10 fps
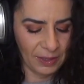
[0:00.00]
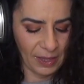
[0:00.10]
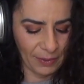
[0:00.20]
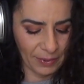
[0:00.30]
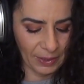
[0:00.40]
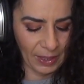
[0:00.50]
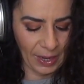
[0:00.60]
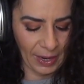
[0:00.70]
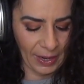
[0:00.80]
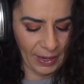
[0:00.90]
they were
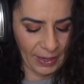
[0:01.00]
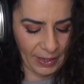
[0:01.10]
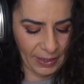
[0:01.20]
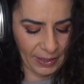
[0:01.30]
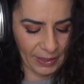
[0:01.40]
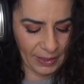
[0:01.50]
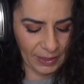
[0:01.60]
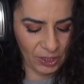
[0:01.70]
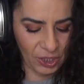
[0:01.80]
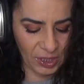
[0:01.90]
like,
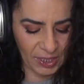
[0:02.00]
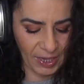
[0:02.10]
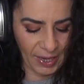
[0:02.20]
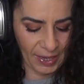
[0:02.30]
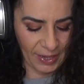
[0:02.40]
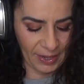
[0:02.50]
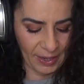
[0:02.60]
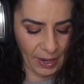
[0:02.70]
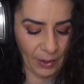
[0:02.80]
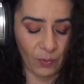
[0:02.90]
she
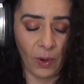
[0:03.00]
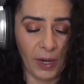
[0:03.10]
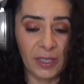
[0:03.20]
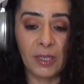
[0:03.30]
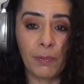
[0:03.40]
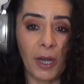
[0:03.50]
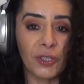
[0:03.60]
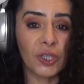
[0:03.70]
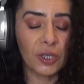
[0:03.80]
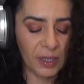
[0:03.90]
said, I wanted to
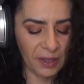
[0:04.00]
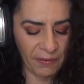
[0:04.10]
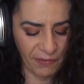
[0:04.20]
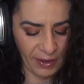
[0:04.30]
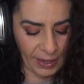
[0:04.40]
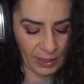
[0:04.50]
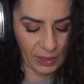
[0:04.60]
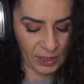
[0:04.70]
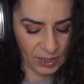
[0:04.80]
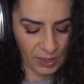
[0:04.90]
punch her in the
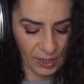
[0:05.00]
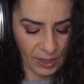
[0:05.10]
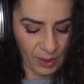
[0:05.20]
face,